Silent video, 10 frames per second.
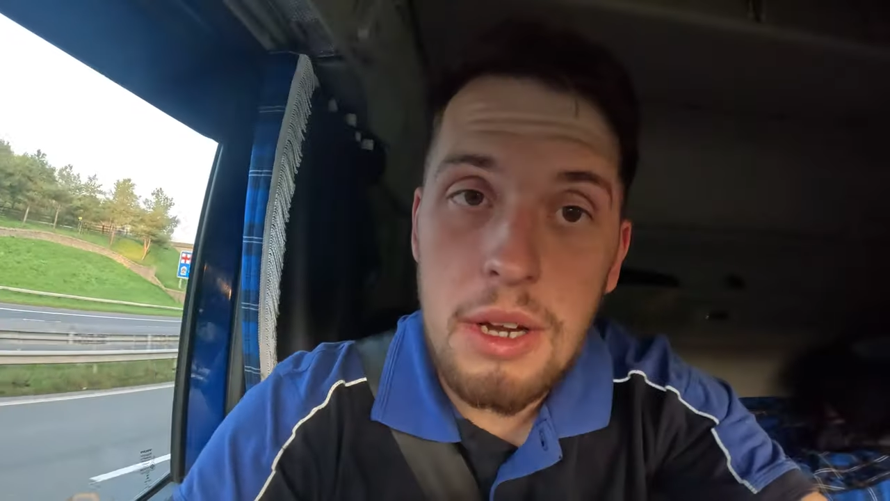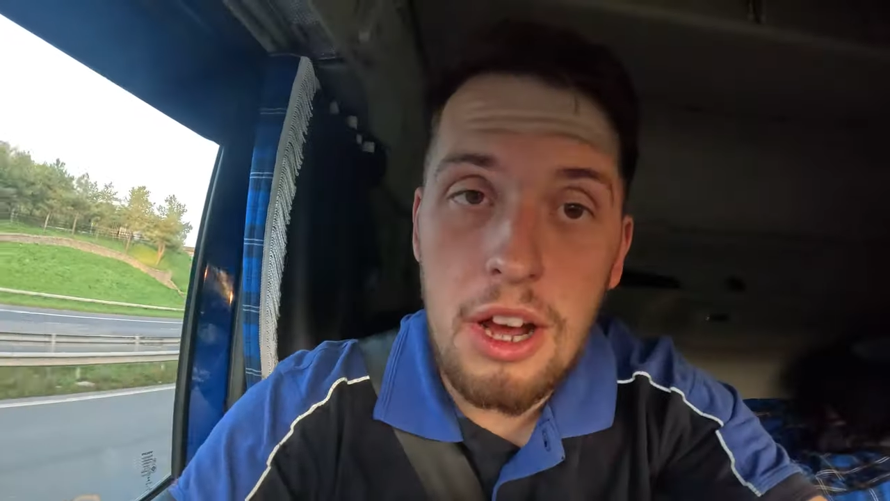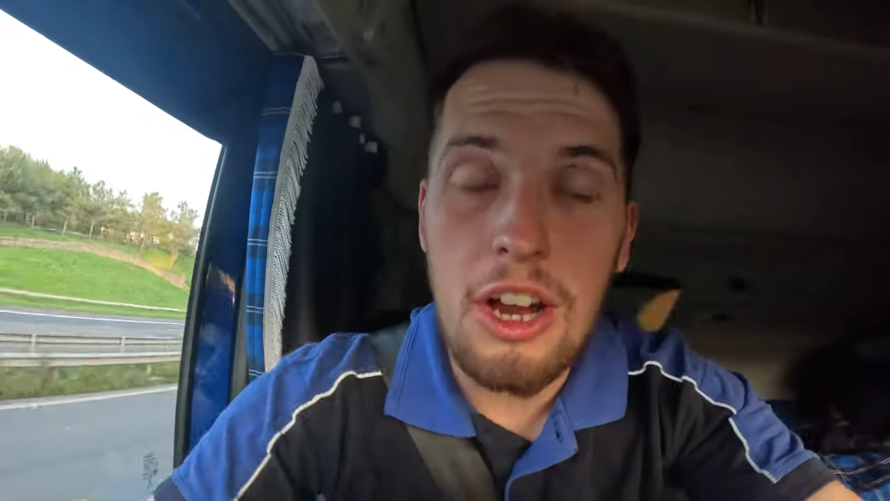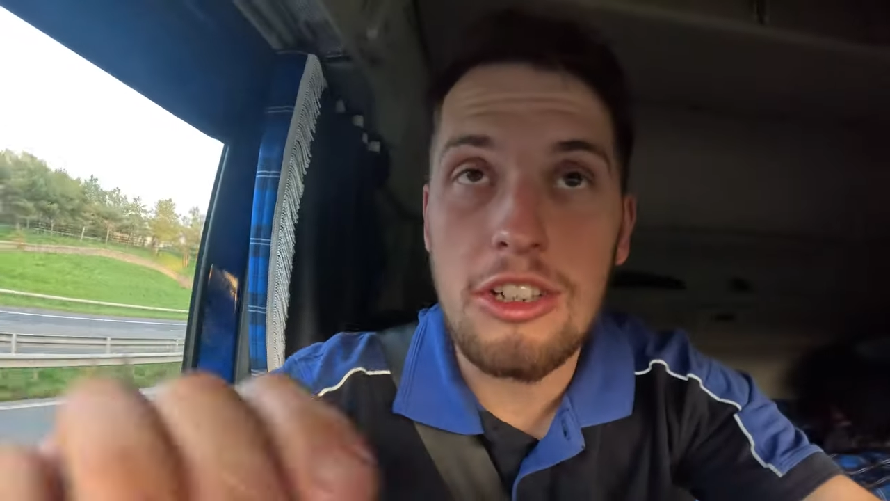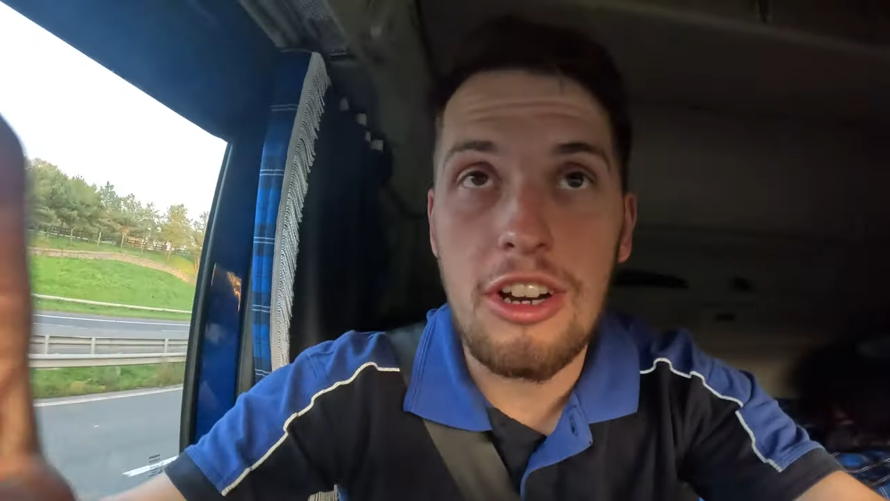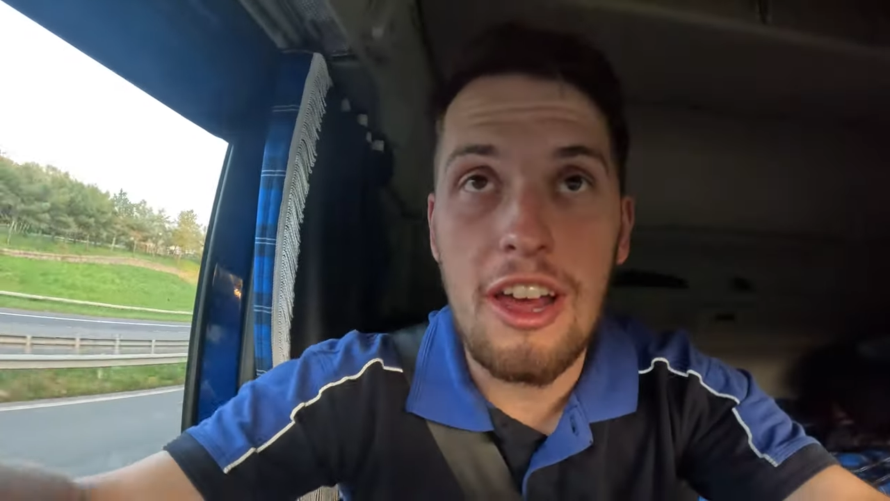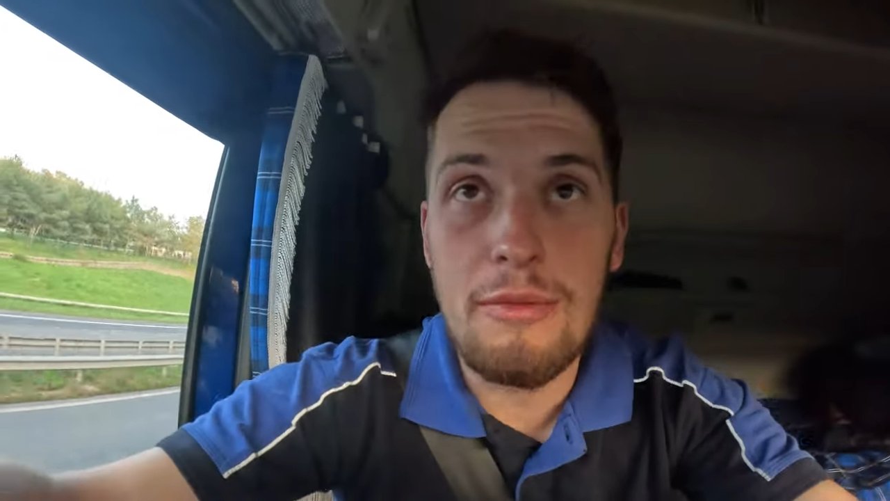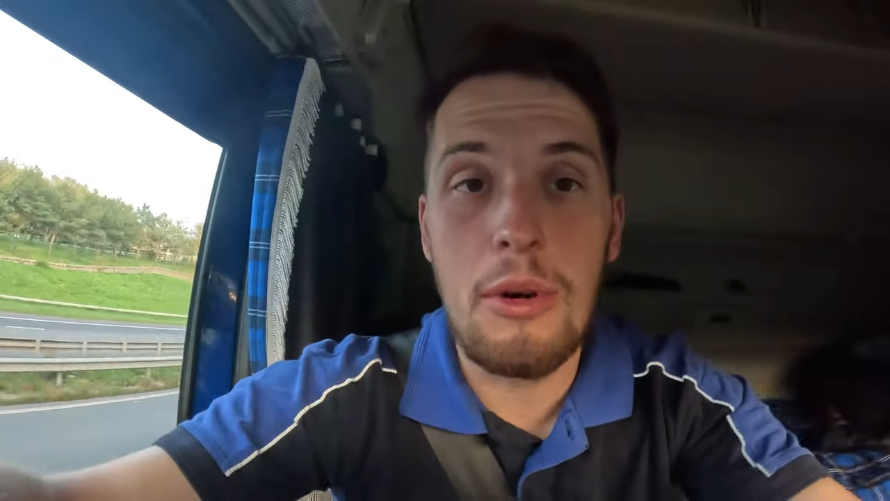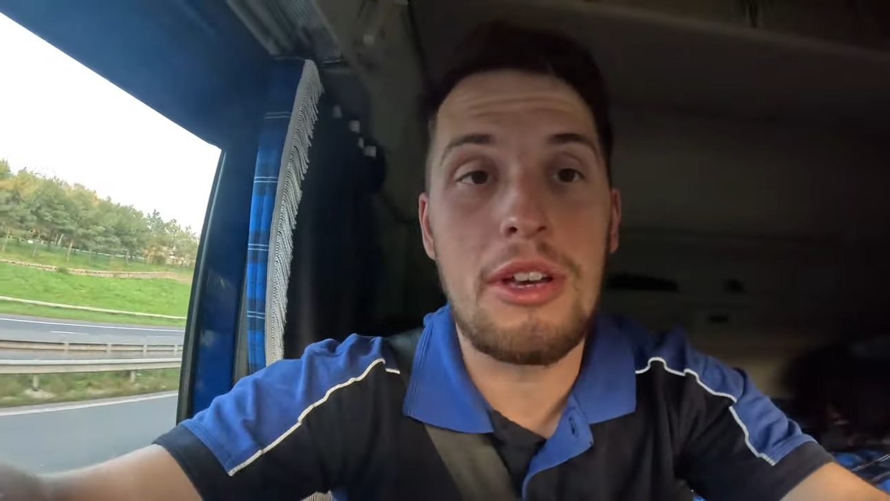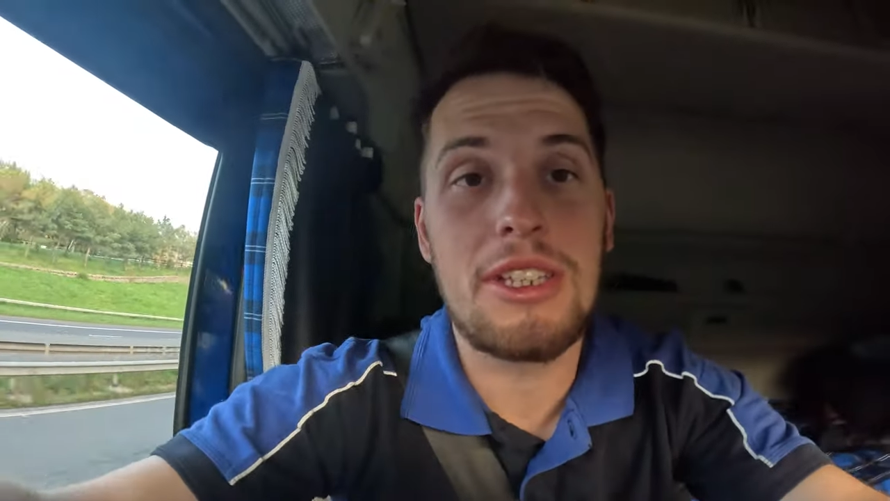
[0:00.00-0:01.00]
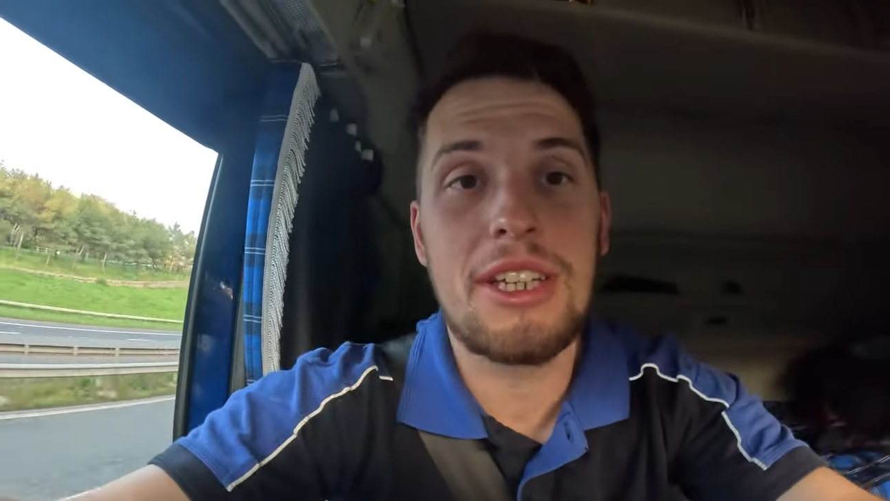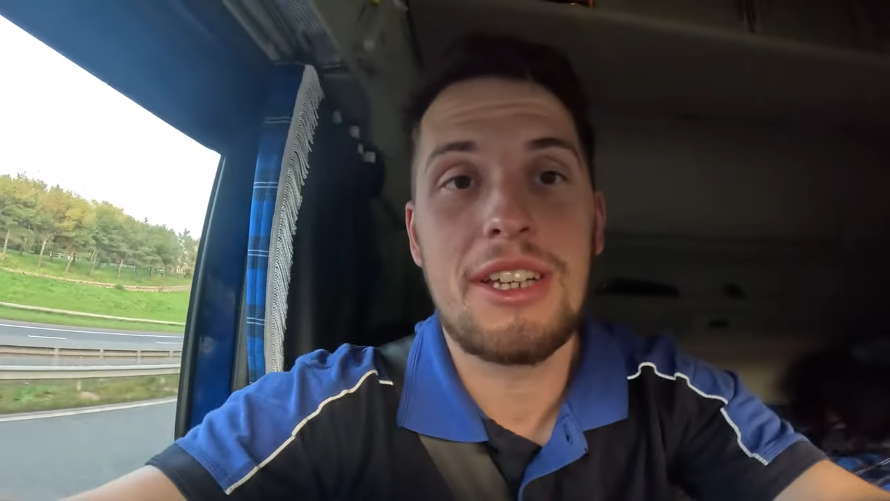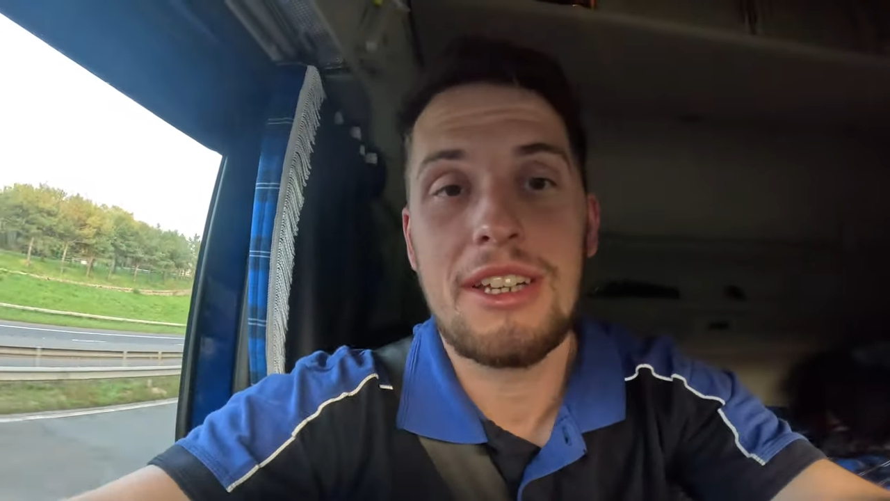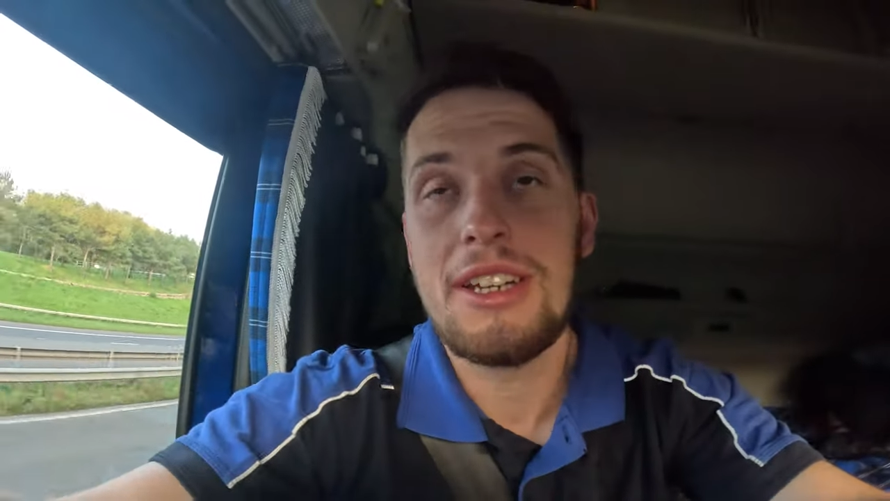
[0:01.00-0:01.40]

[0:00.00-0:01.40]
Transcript: been a hard drive, boys.